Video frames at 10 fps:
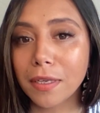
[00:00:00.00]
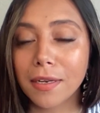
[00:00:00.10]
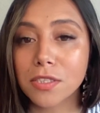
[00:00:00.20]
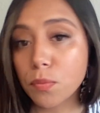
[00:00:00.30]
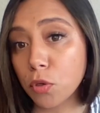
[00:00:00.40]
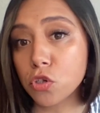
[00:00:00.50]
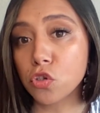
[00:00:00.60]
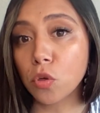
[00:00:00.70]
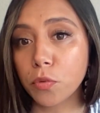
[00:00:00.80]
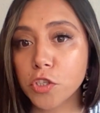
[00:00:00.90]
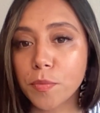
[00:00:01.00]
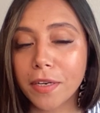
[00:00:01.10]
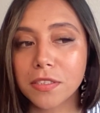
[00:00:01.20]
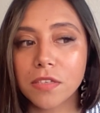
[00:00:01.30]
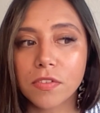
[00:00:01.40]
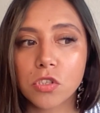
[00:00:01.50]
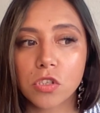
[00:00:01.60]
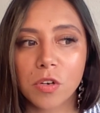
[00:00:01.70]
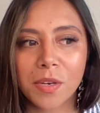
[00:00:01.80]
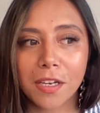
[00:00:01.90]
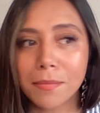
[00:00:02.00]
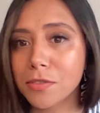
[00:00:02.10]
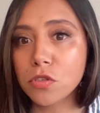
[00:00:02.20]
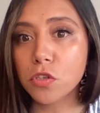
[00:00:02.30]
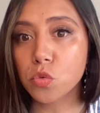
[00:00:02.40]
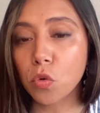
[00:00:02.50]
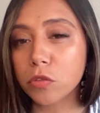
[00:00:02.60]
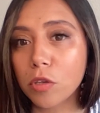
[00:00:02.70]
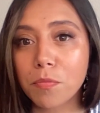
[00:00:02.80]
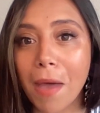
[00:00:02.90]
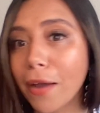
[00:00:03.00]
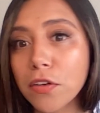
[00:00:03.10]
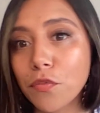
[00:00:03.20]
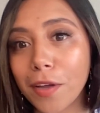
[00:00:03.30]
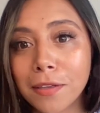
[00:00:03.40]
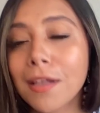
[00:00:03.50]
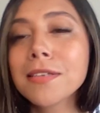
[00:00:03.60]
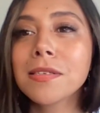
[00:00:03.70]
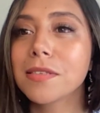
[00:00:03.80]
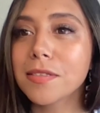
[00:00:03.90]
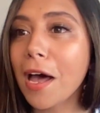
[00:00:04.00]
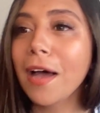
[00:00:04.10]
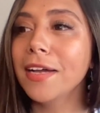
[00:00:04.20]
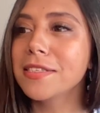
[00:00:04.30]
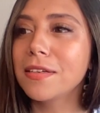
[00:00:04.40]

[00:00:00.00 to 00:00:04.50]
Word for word: It has a personal perspective, and so it comes into this world with magnifying glasses as eyes,